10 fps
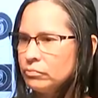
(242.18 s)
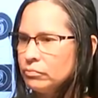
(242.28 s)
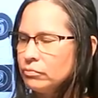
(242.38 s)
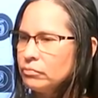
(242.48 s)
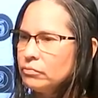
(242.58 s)

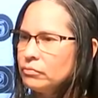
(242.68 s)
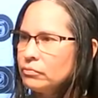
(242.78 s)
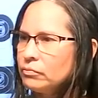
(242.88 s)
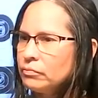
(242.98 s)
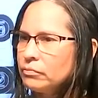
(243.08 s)

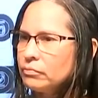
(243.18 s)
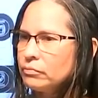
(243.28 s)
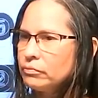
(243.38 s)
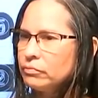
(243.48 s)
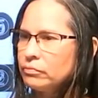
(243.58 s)

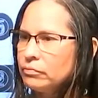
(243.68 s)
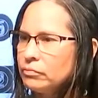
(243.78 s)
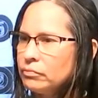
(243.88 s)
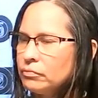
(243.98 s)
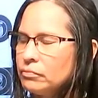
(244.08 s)

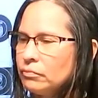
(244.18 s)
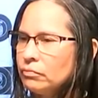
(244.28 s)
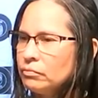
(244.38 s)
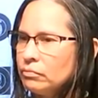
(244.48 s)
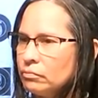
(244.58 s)

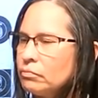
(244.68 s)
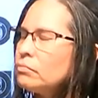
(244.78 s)
No words are spoken by the person on screen.